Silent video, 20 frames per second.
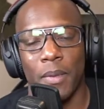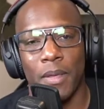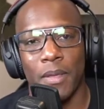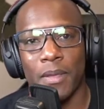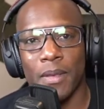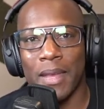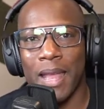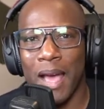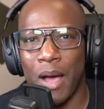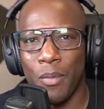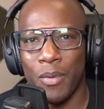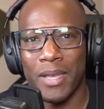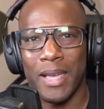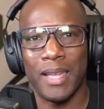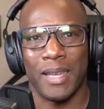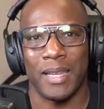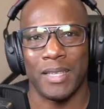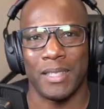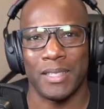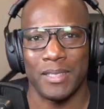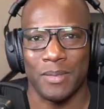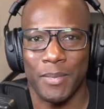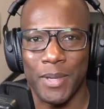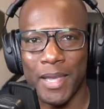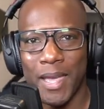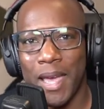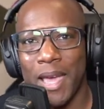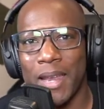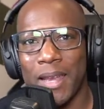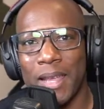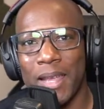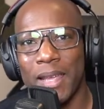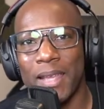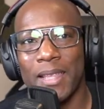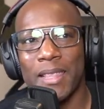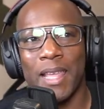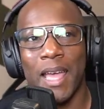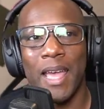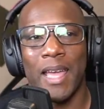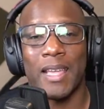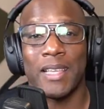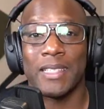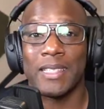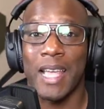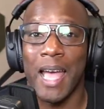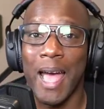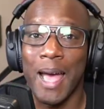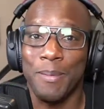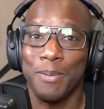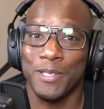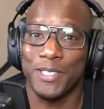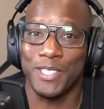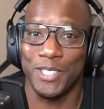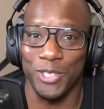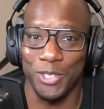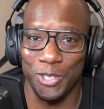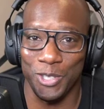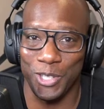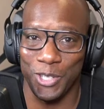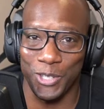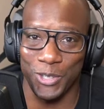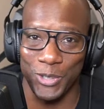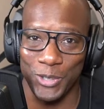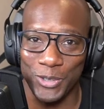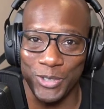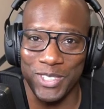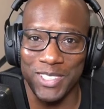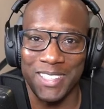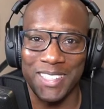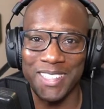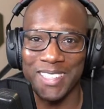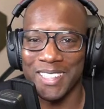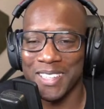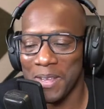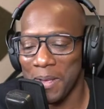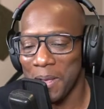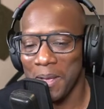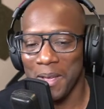And now we got like this mechanic that has absolutely,